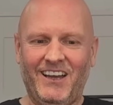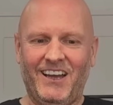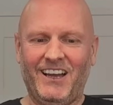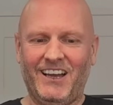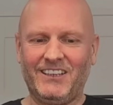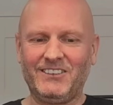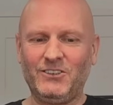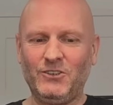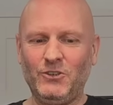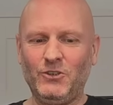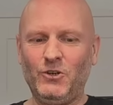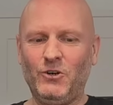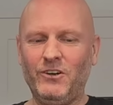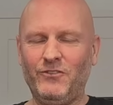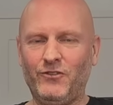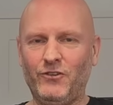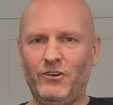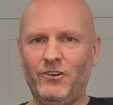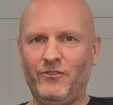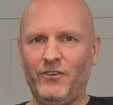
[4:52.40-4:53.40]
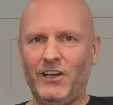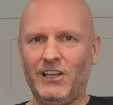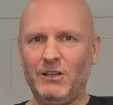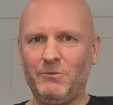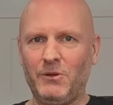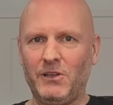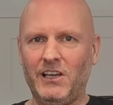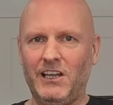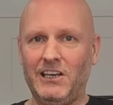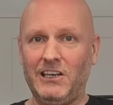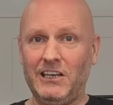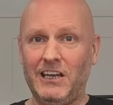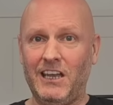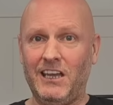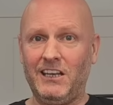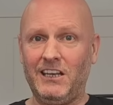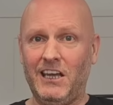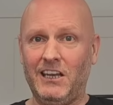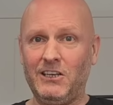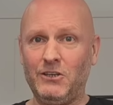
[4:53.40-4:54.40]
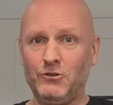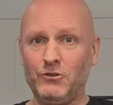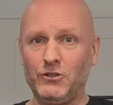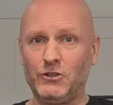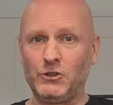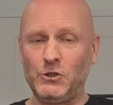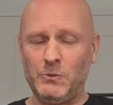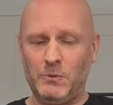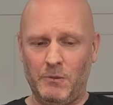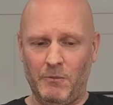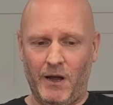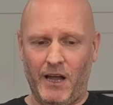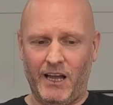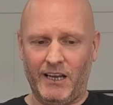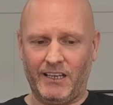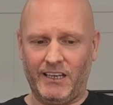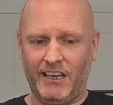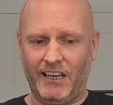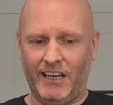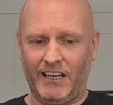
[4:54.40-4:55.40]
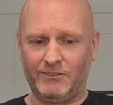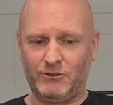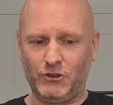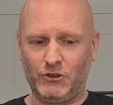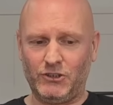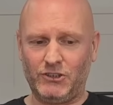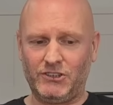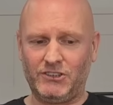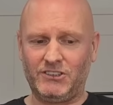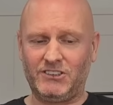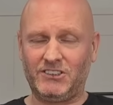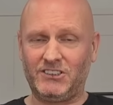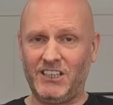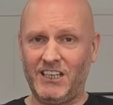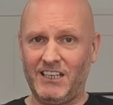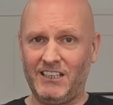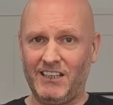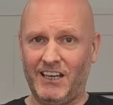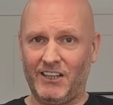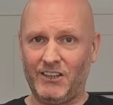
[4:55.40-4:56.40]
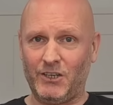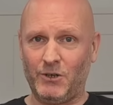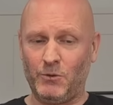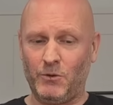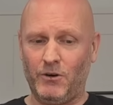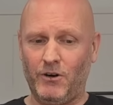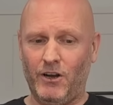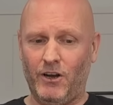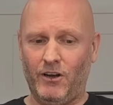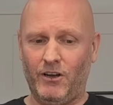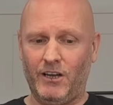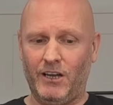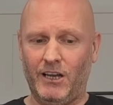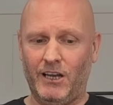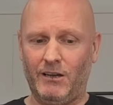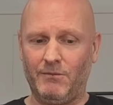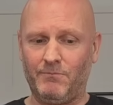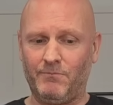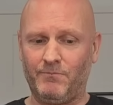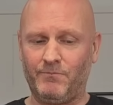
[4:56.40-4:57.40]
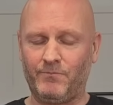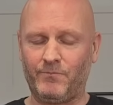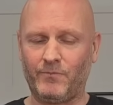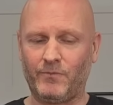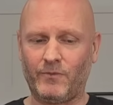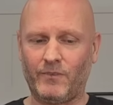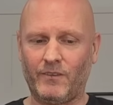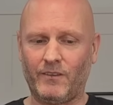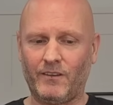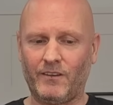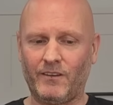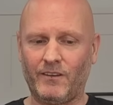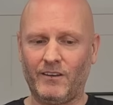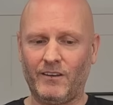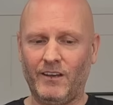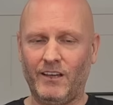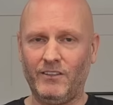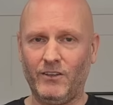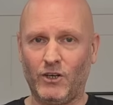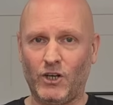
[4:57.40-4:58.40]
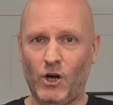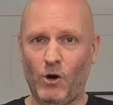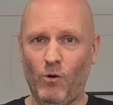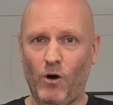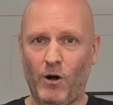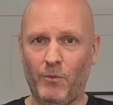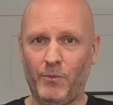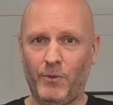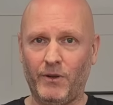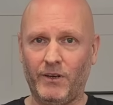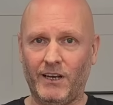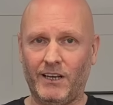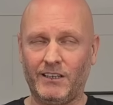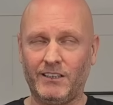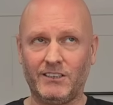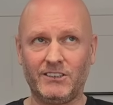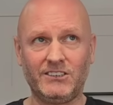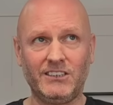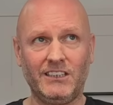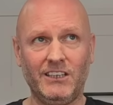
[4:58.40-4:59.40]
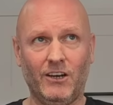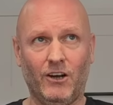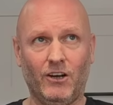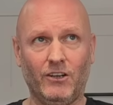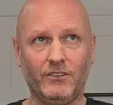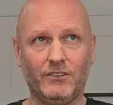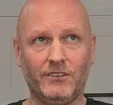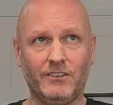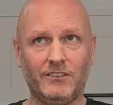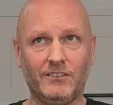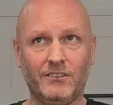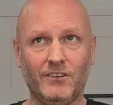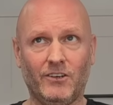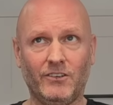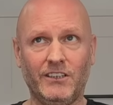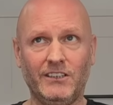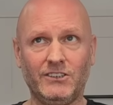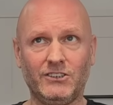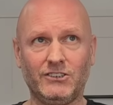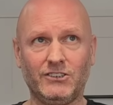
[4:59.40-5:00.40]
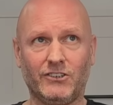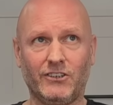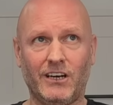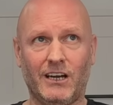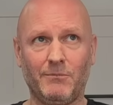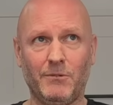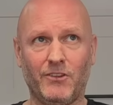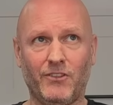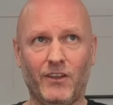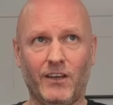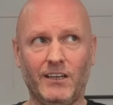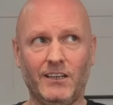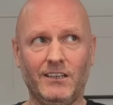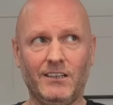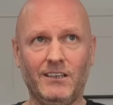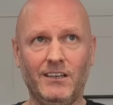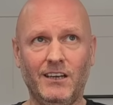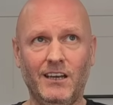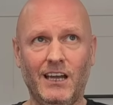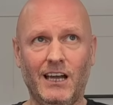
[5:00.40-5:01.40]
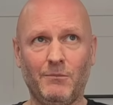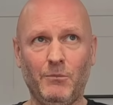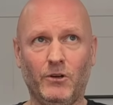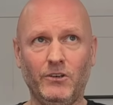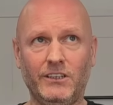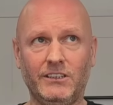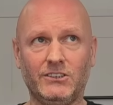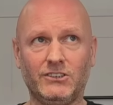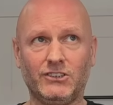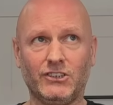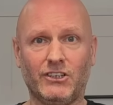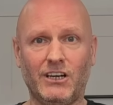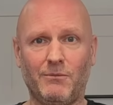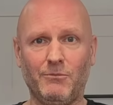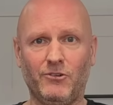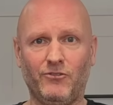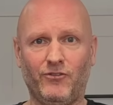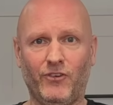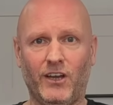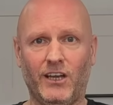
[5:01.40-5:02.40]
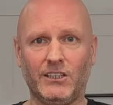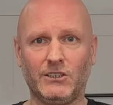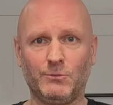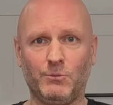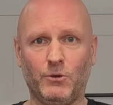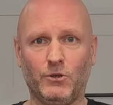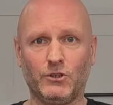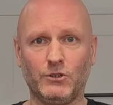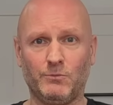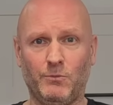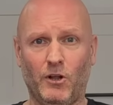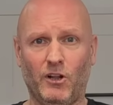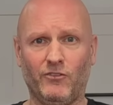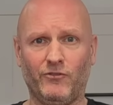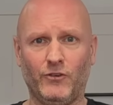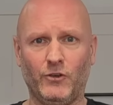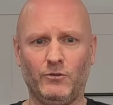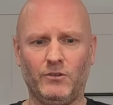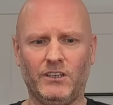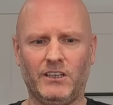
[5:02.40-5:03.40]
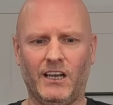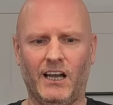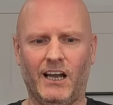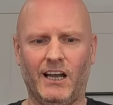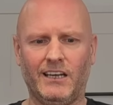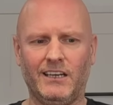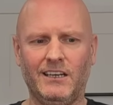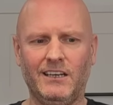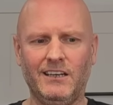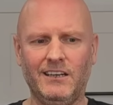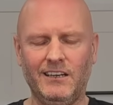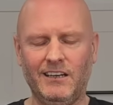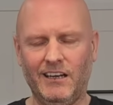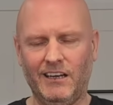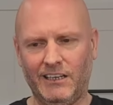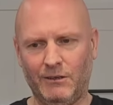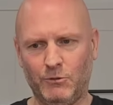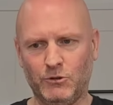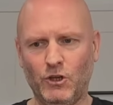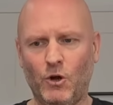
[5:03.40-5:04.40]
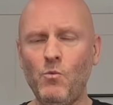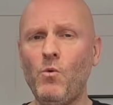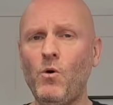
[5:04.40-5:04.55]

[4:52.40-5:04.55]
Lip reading: I don't know if they're available in any other supermarket. I've just seen that they were in the co-op, and I've seen it on Instagram, I think. I'm on Instagram and Facebook as Ball Foodie Guy, and it was on